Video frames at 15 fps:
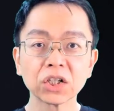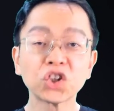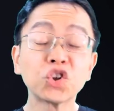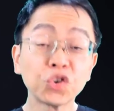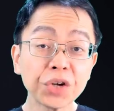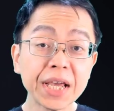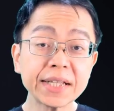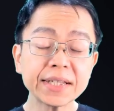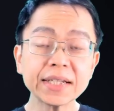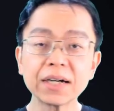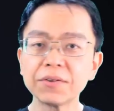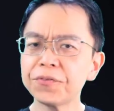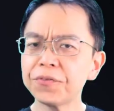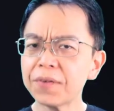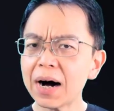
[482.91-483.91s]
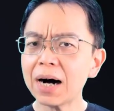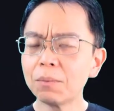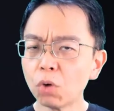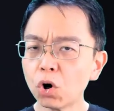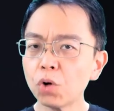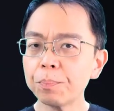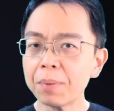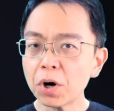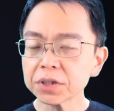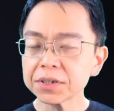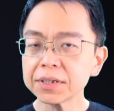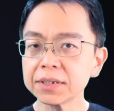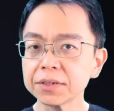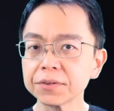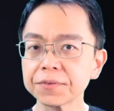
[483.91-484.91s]
creating a far more
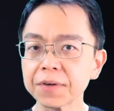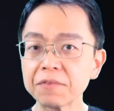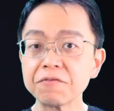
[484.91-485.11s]
positive